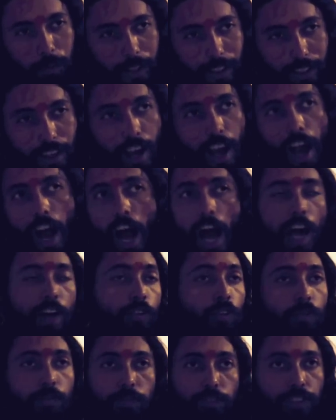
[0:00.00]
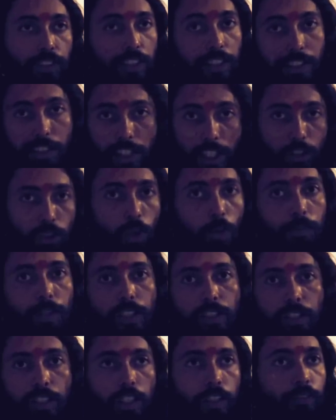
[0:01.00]
me. I have serious
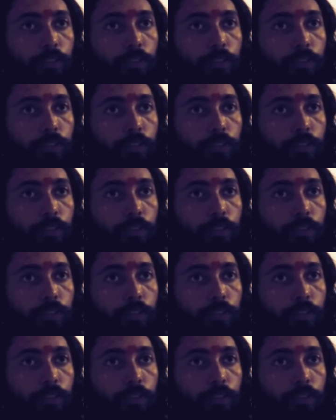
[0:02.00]
objection